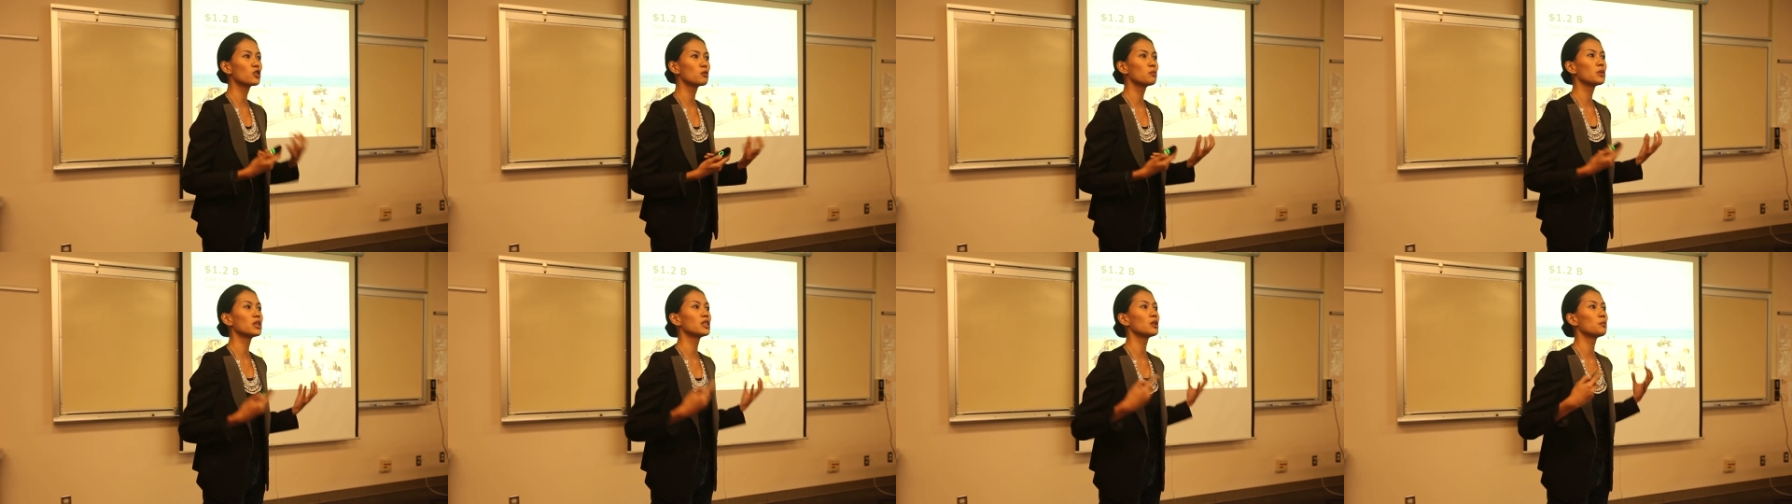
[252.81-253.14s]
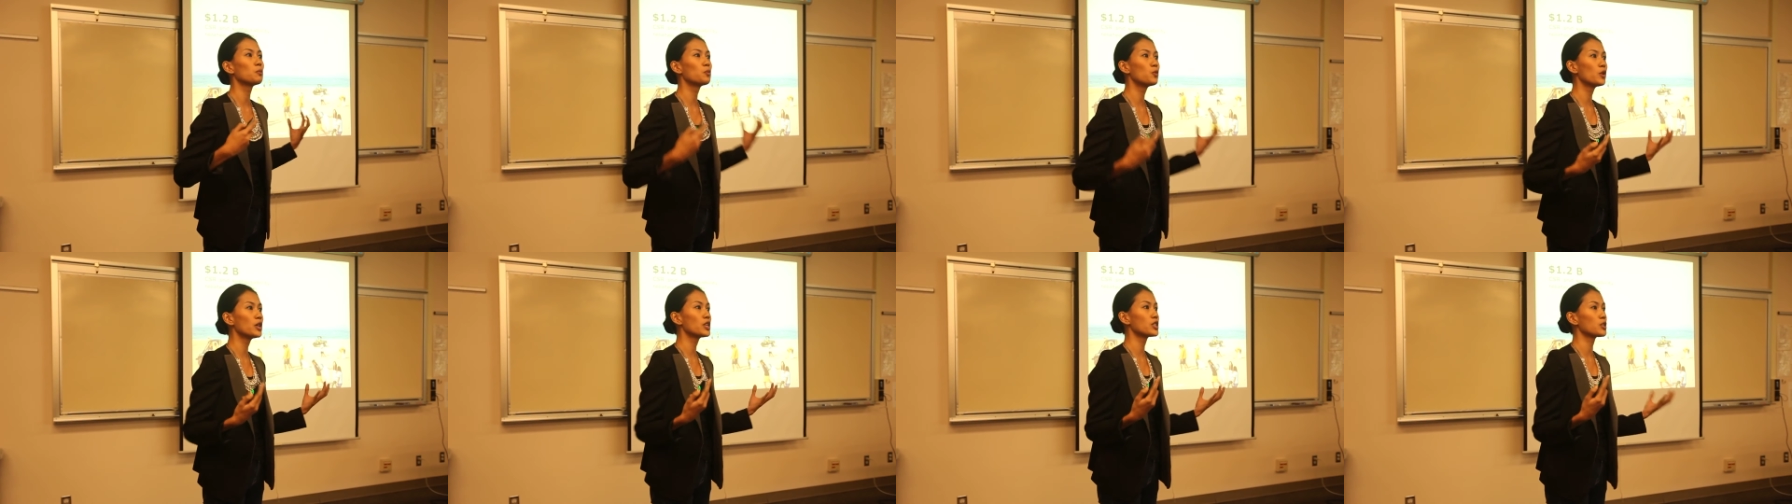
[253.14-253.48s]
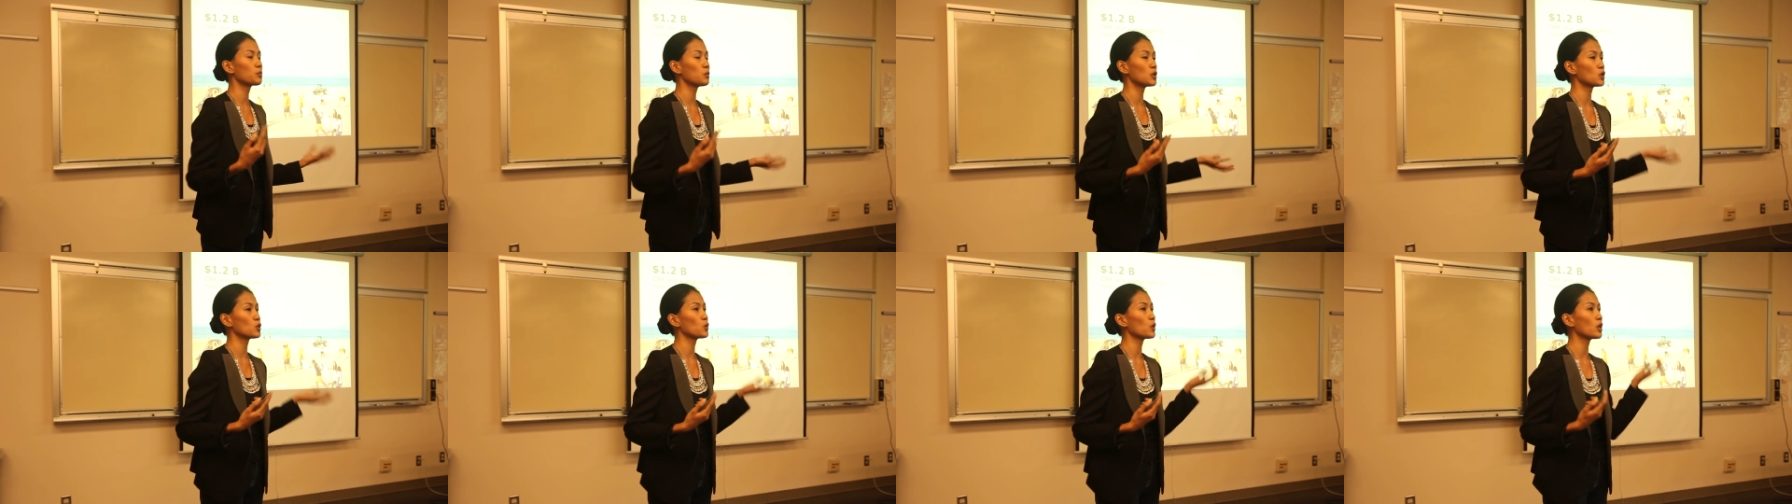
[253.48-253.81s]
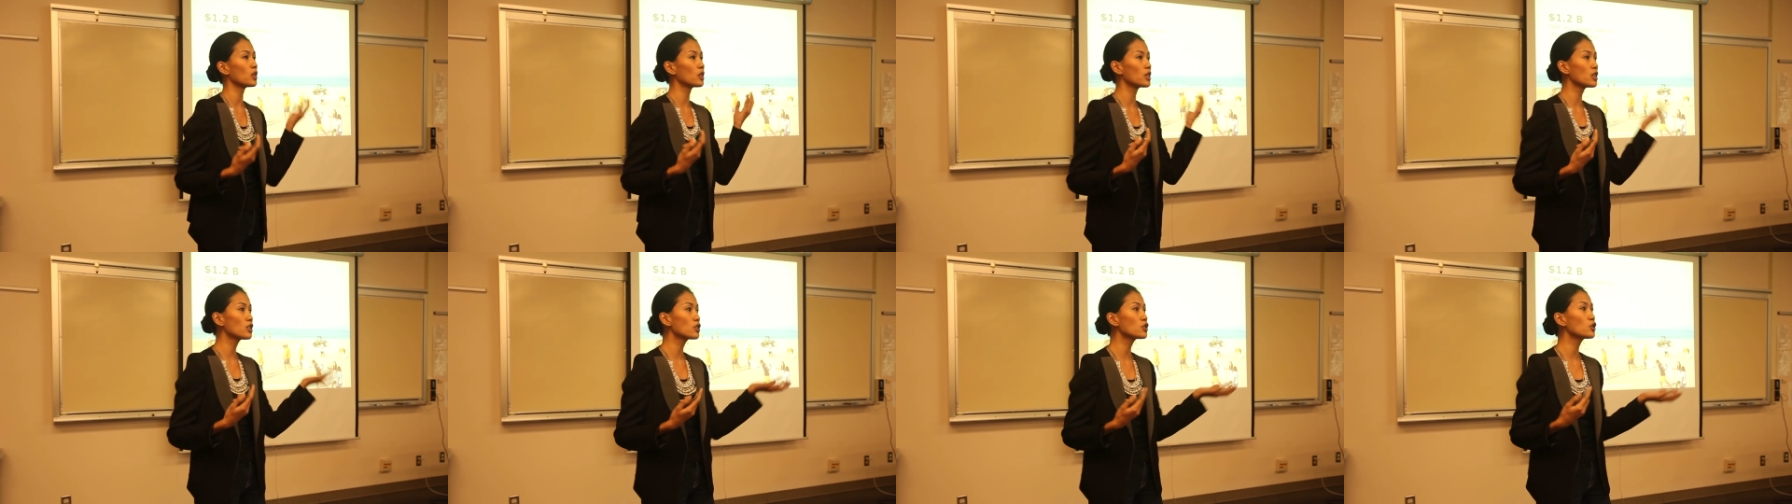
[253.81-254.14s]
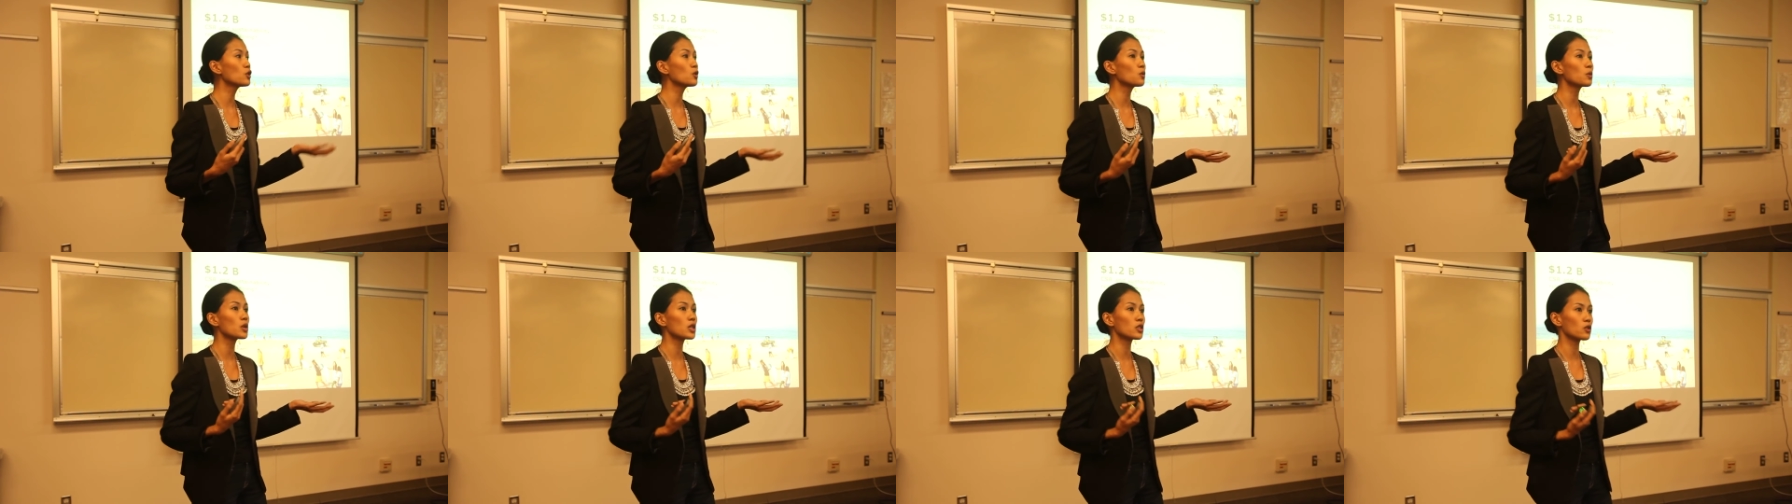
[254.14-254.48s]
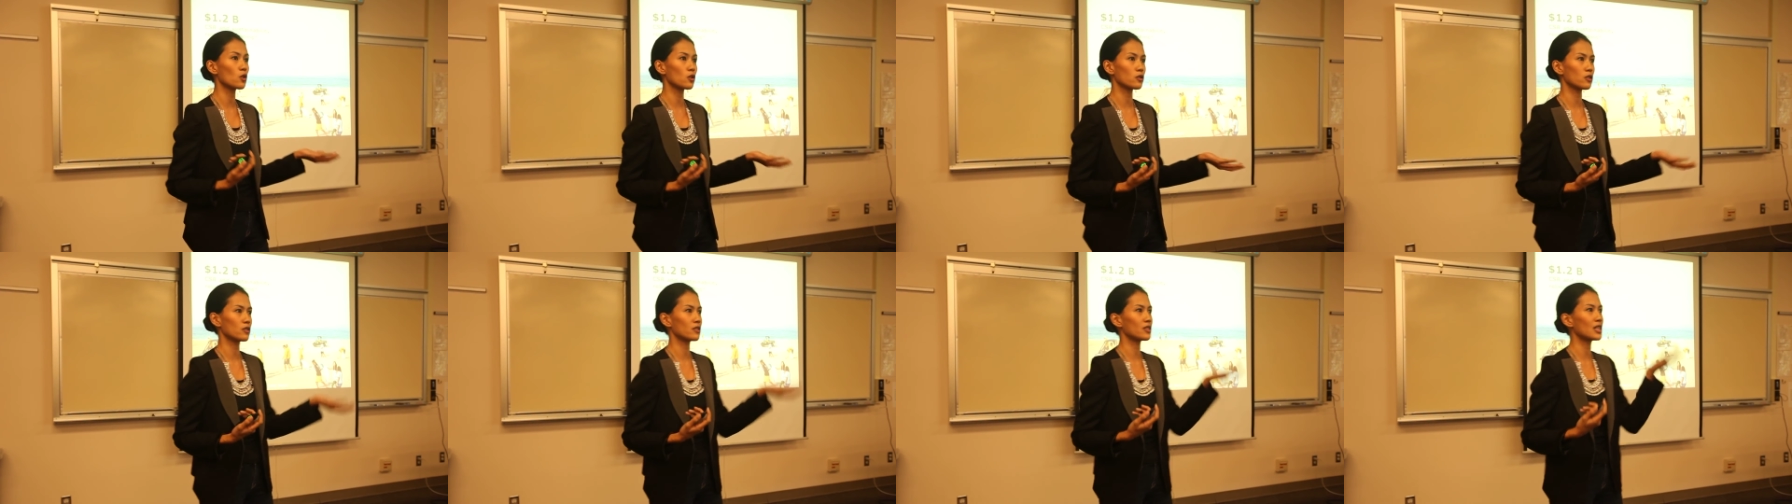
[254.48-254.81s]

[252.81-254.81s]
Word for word: be the bridge between these two resources,